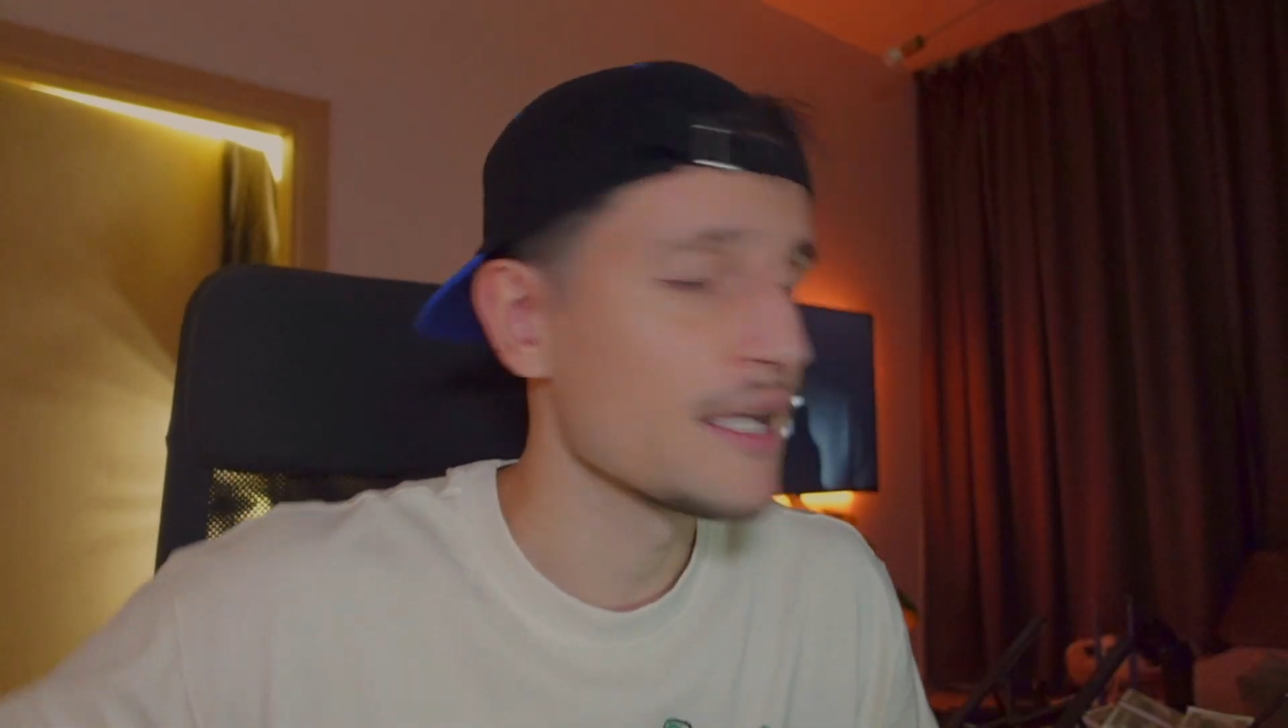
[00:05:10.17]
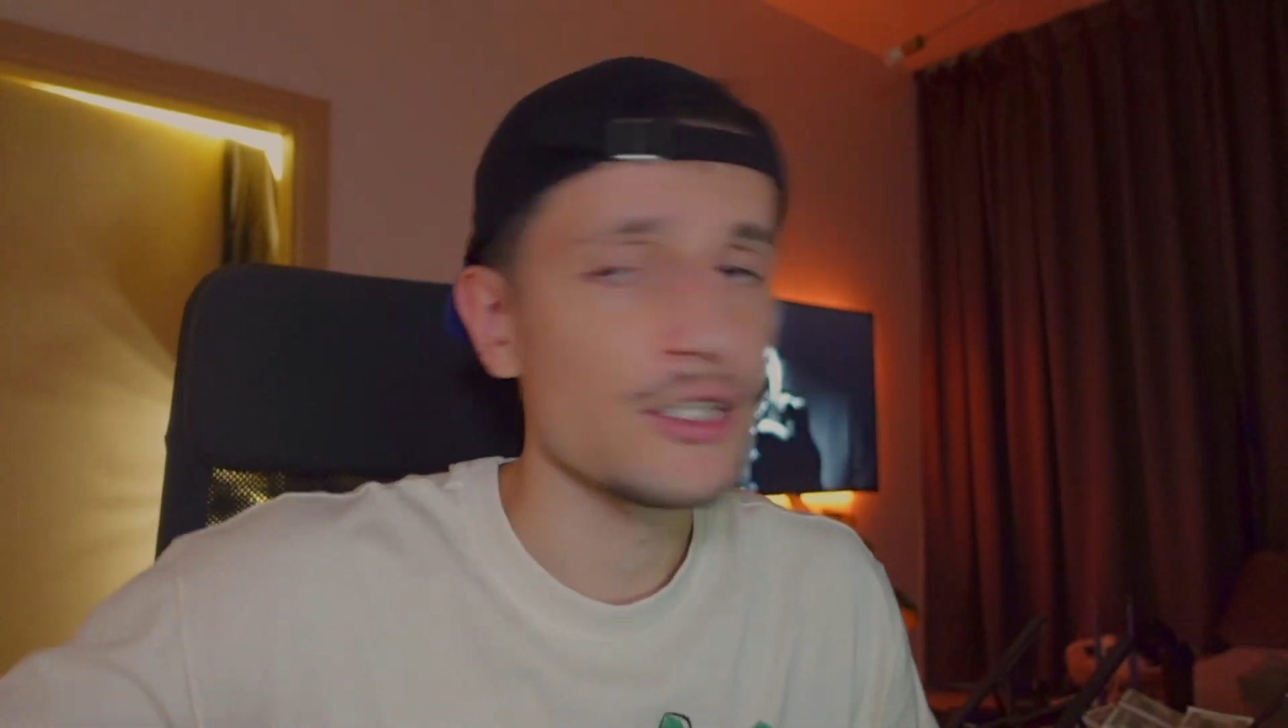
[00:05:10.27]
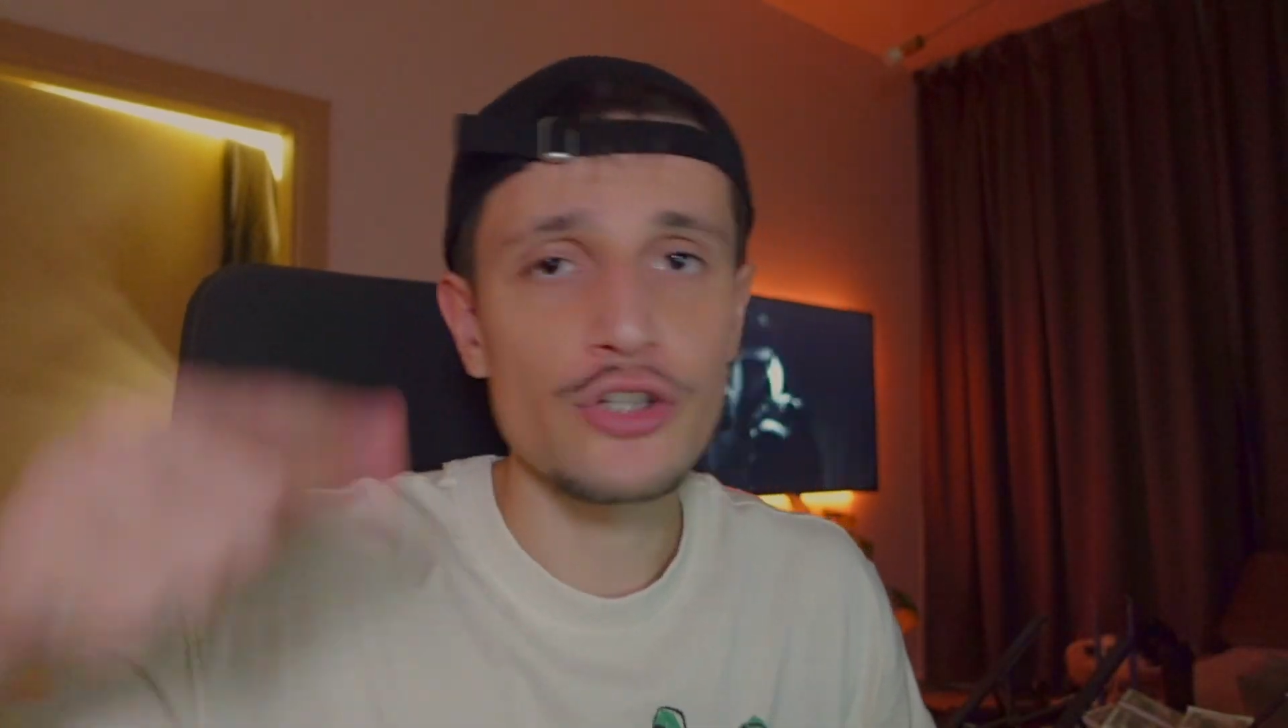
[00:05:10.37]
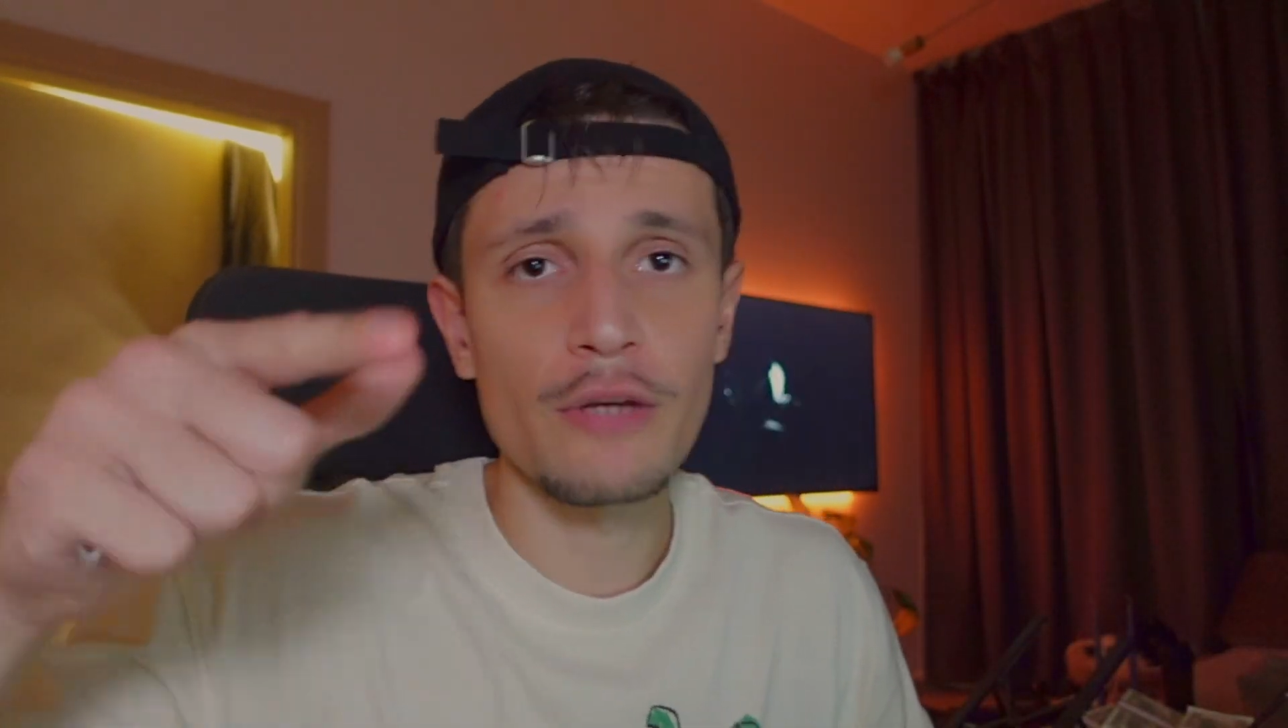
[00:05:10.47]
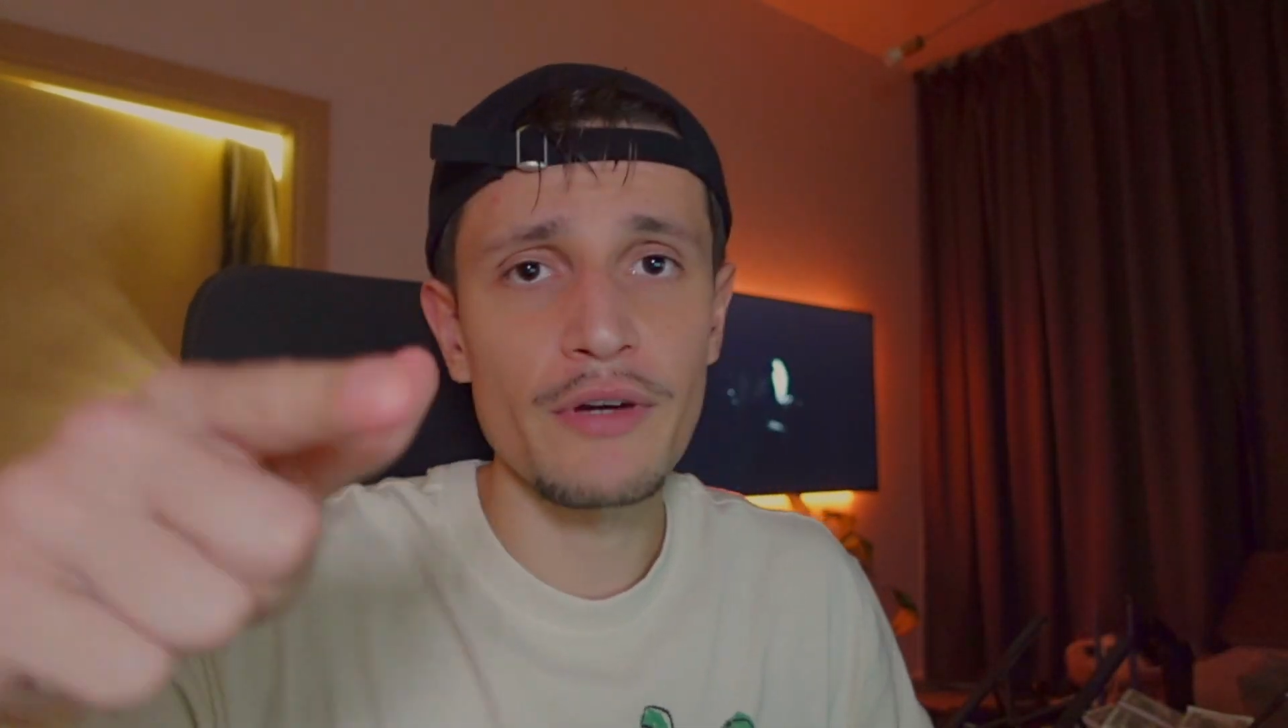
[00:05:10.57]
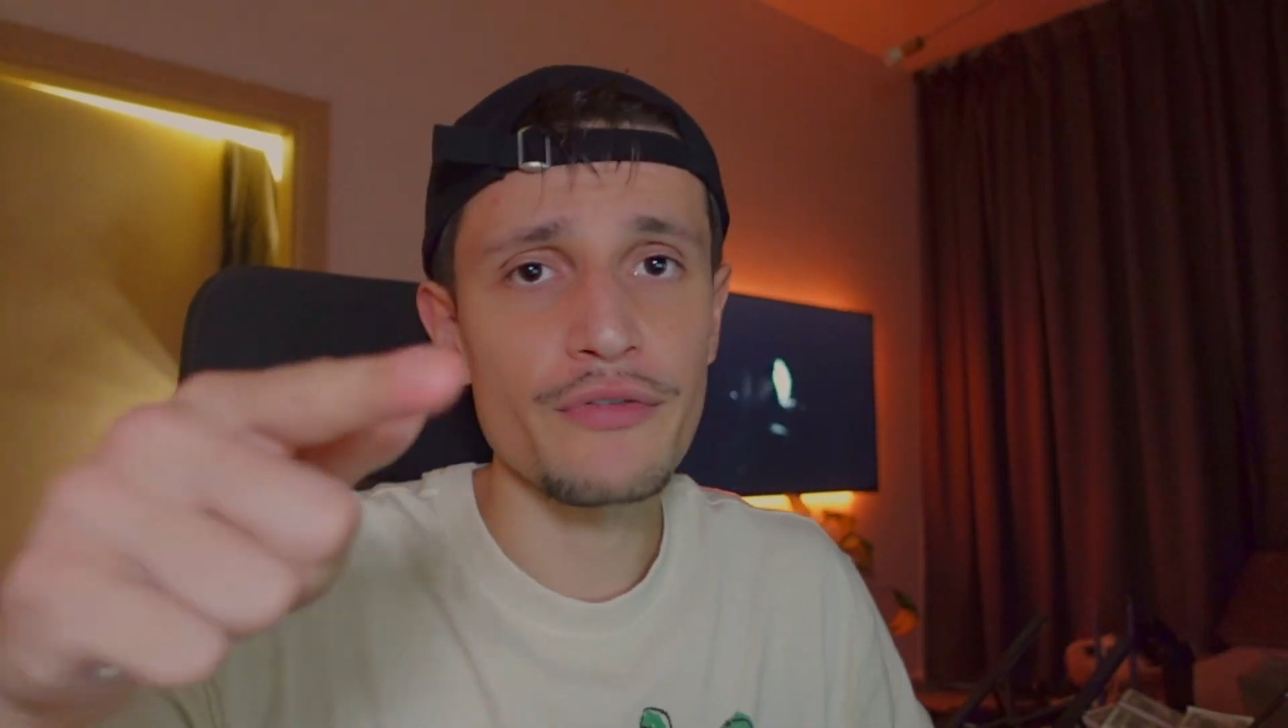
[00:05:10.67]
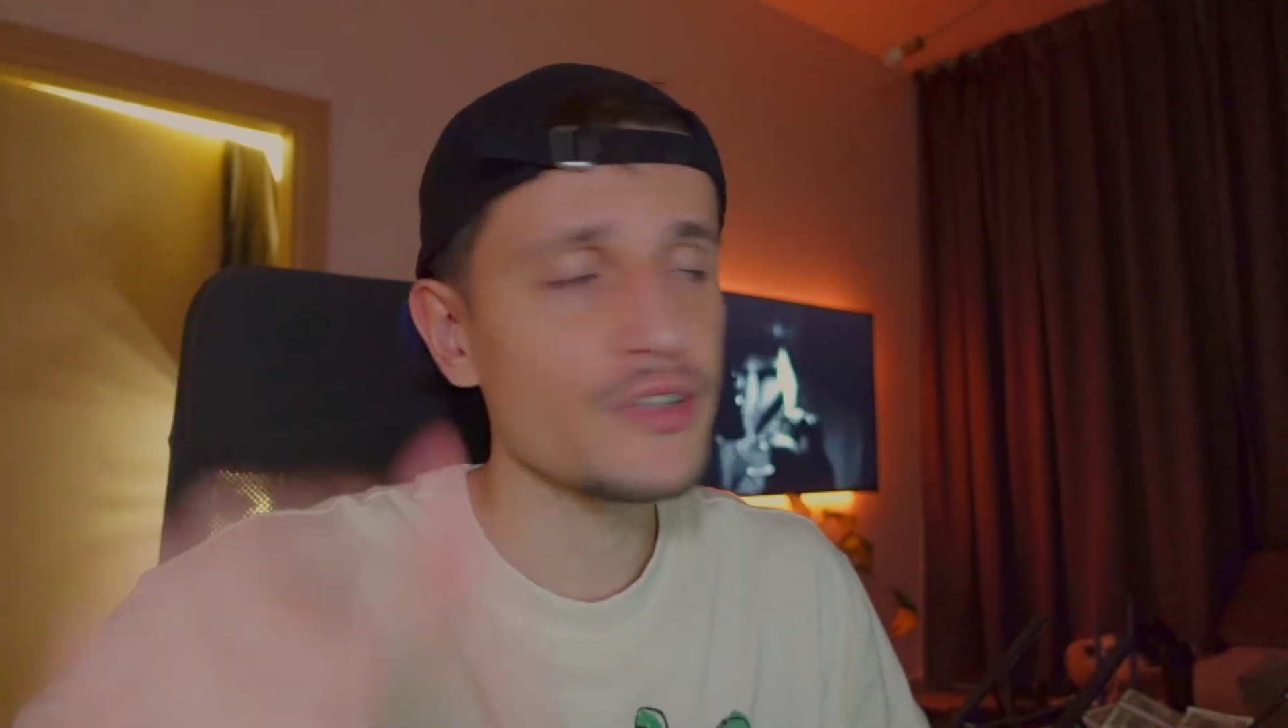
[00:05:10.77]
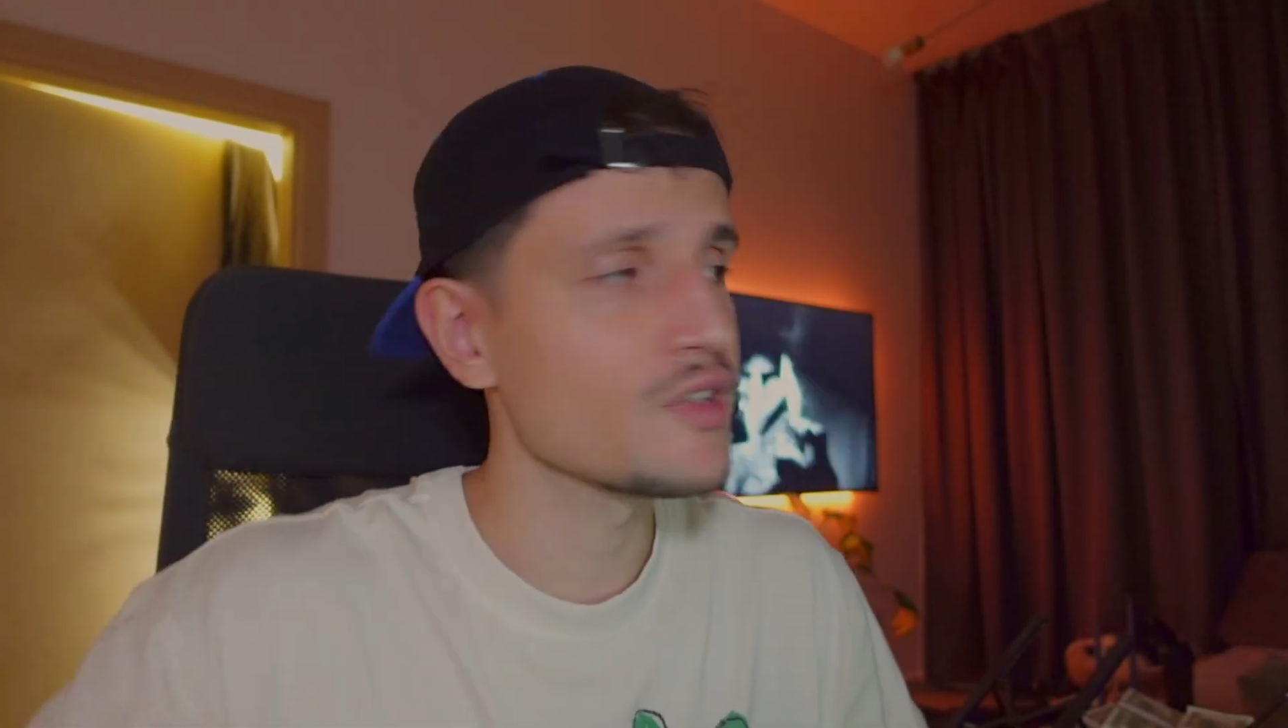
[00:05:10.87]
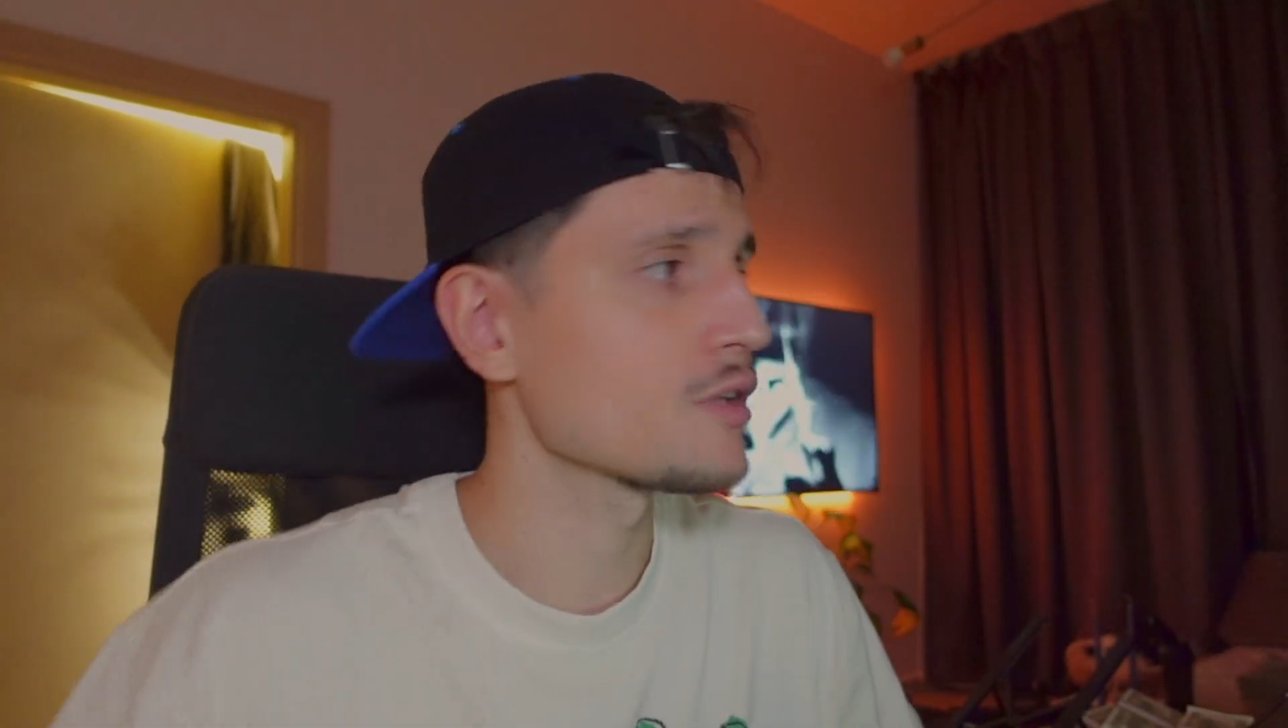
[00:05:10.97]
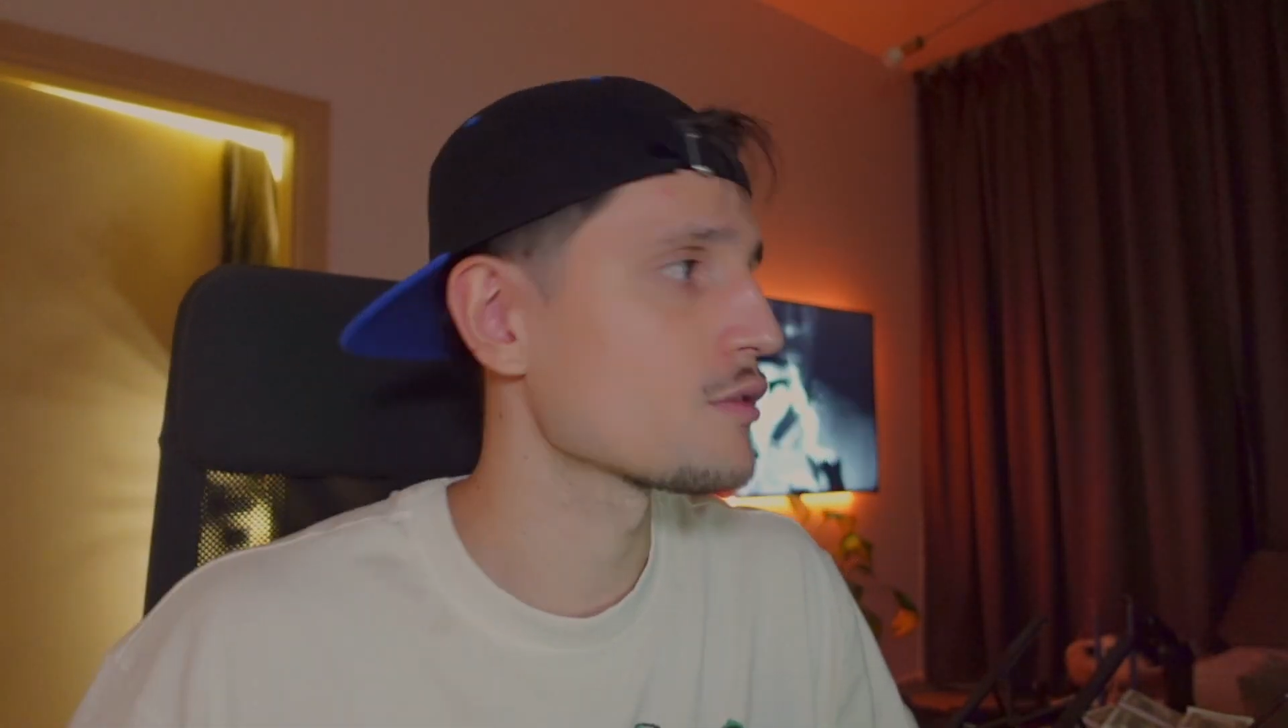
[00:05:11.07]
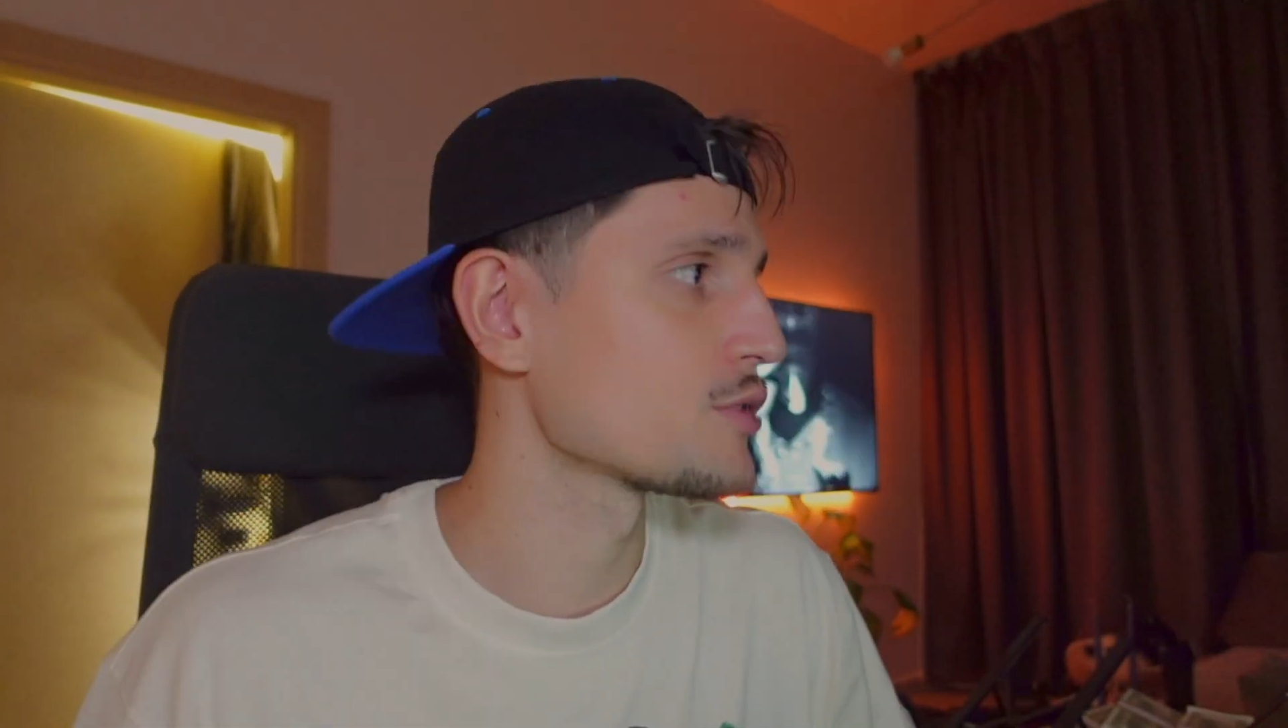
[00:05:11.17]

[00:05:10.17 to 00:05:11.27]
join my free telegram